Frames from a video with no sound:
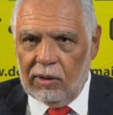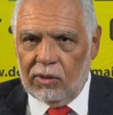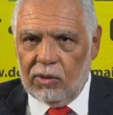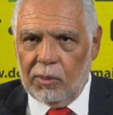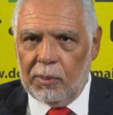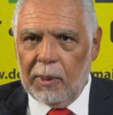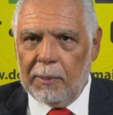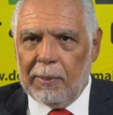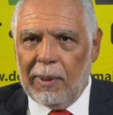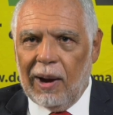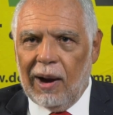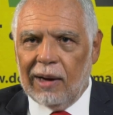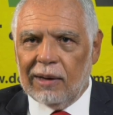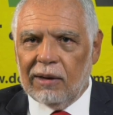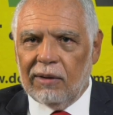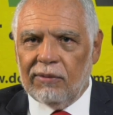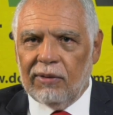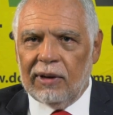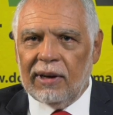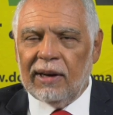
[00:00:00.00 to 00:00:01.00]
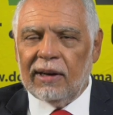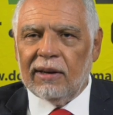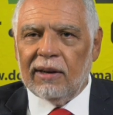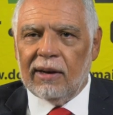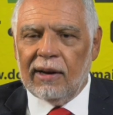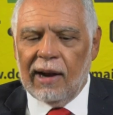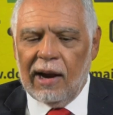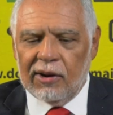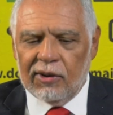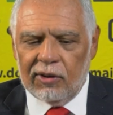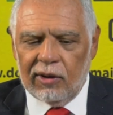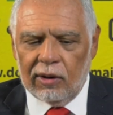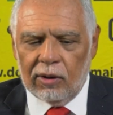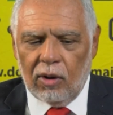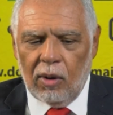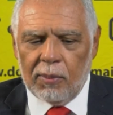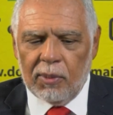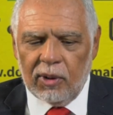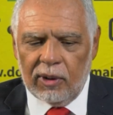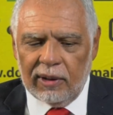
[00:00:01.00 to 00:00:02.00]
to be part of an international
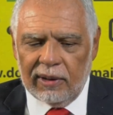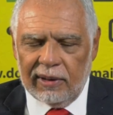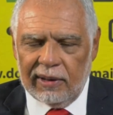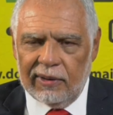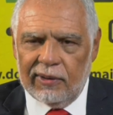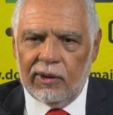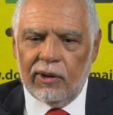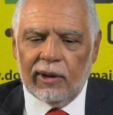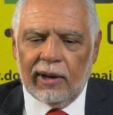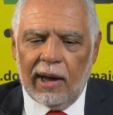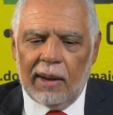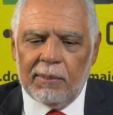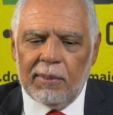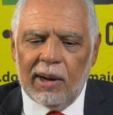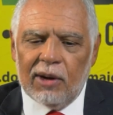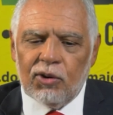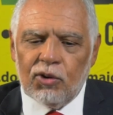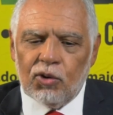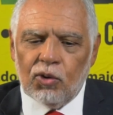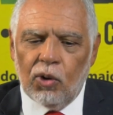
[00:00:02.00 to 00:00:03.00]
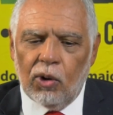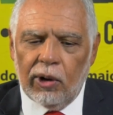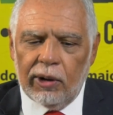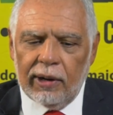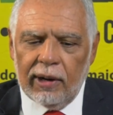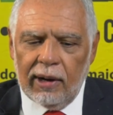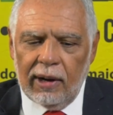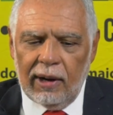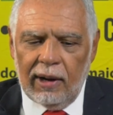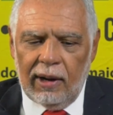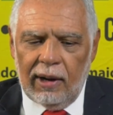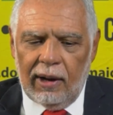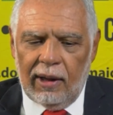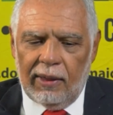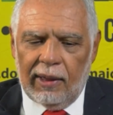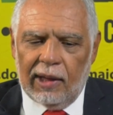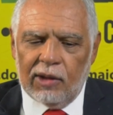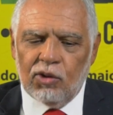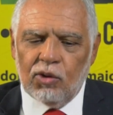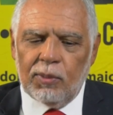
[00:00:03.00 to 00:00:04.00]
community. So you can be assured
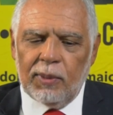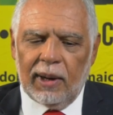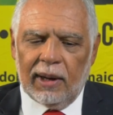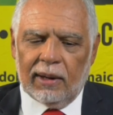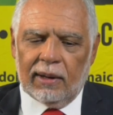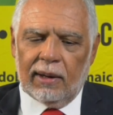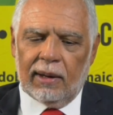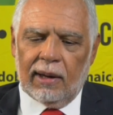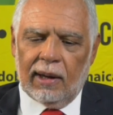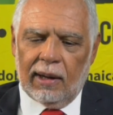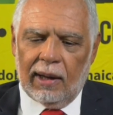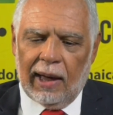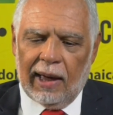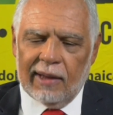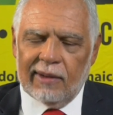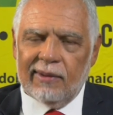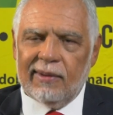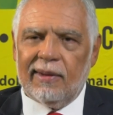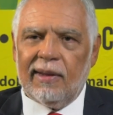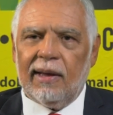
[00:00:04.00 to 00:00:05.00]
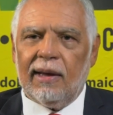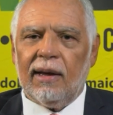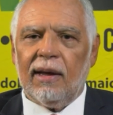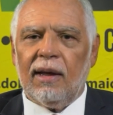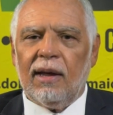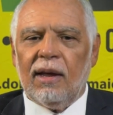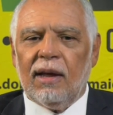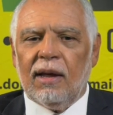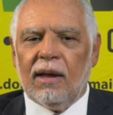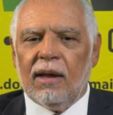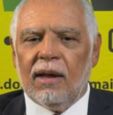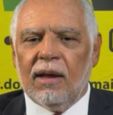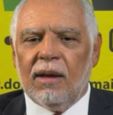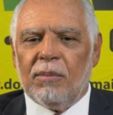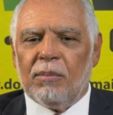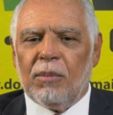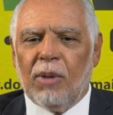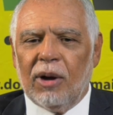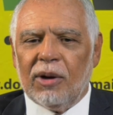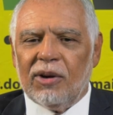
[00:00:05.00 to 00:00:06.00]
that Jamaica has the
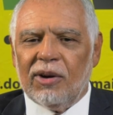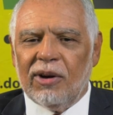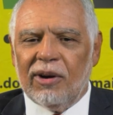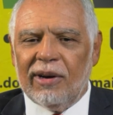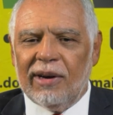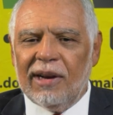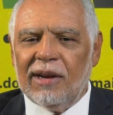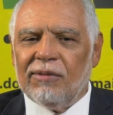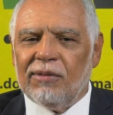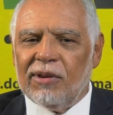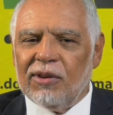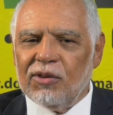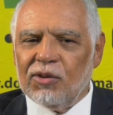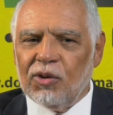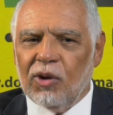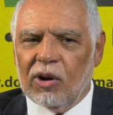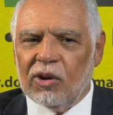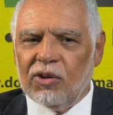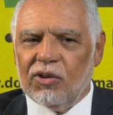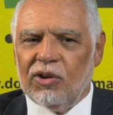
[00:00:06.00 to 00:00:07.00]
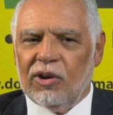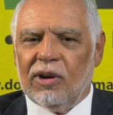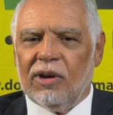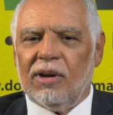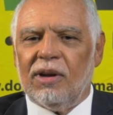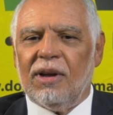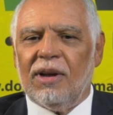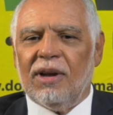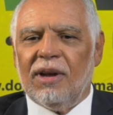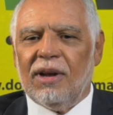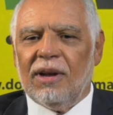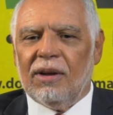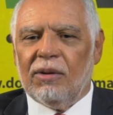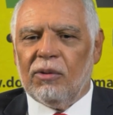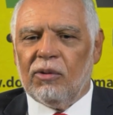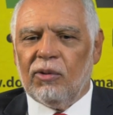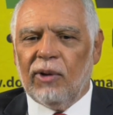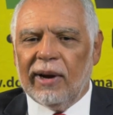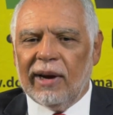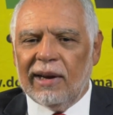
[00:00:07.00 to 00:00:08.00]
modern infrastructure,
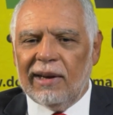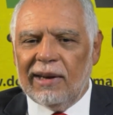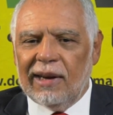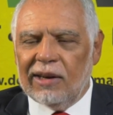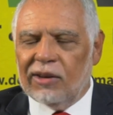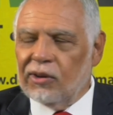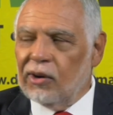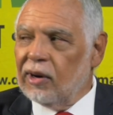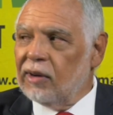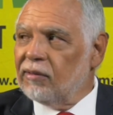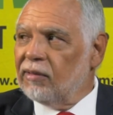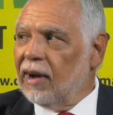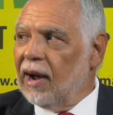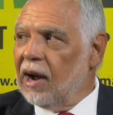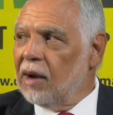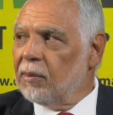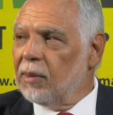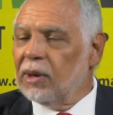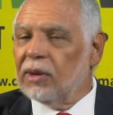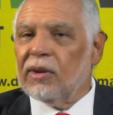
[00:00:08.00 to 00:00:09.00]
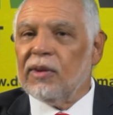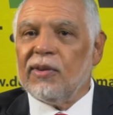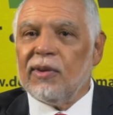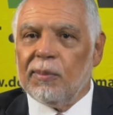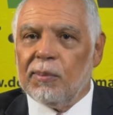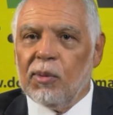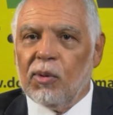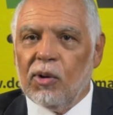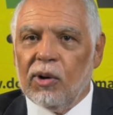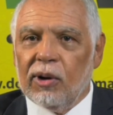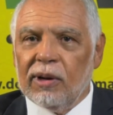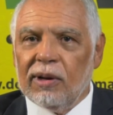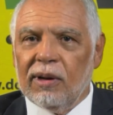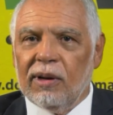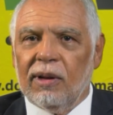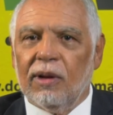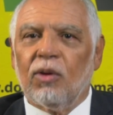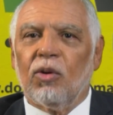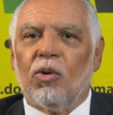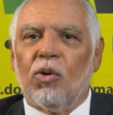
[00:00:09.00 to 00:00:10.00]
regulatory environment to support
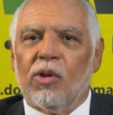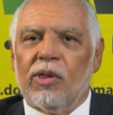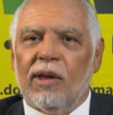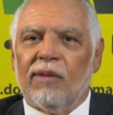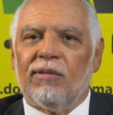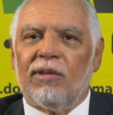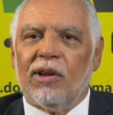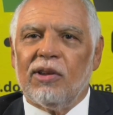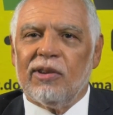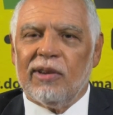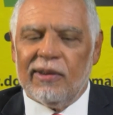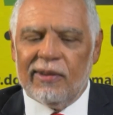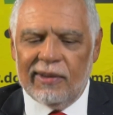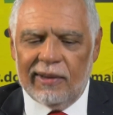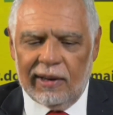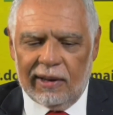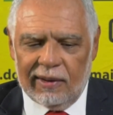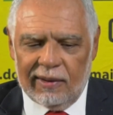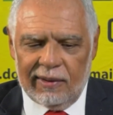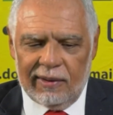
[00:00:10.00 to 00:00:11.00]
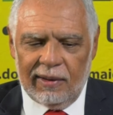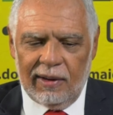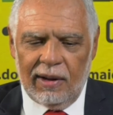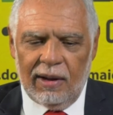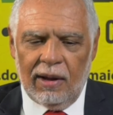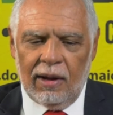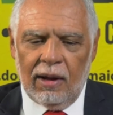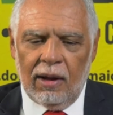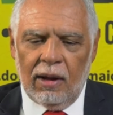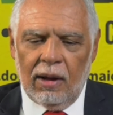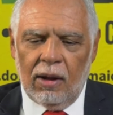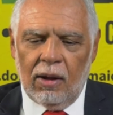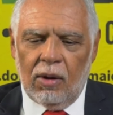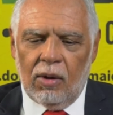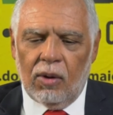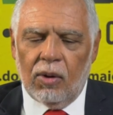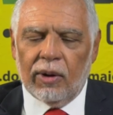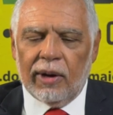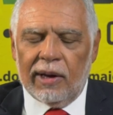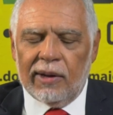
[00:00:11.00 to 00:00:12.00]
the growth of logistics.
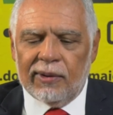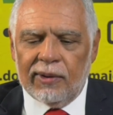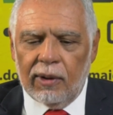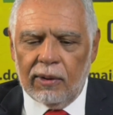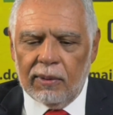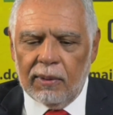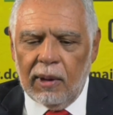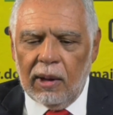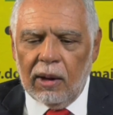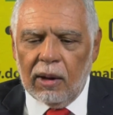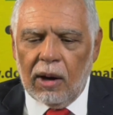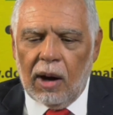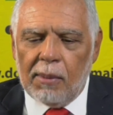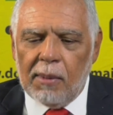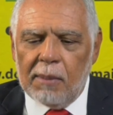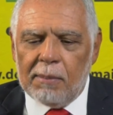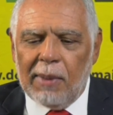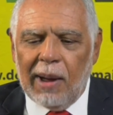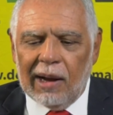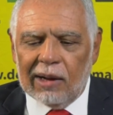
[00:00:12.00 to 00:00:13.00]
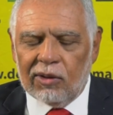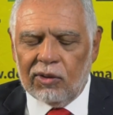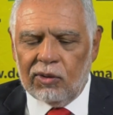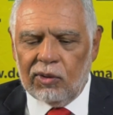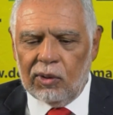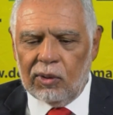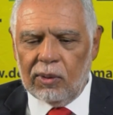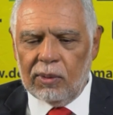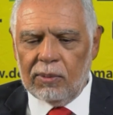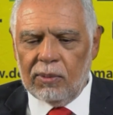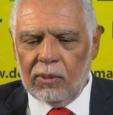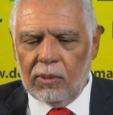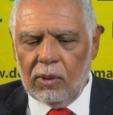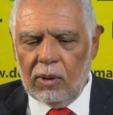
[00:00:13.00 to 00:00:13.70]
Okay, so coming back to